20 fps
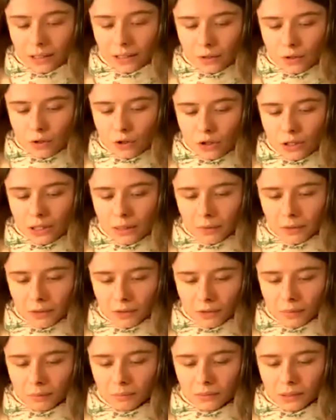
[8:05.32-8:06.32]
If things
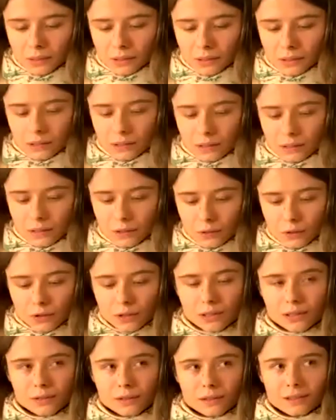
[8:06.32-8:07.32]
don't get that bad,
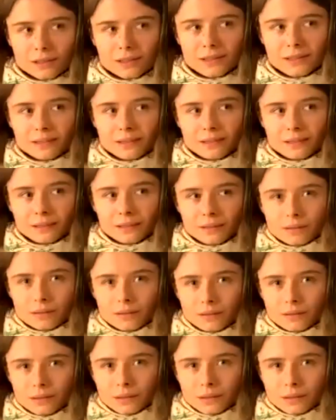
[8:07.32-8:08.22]
then that's great.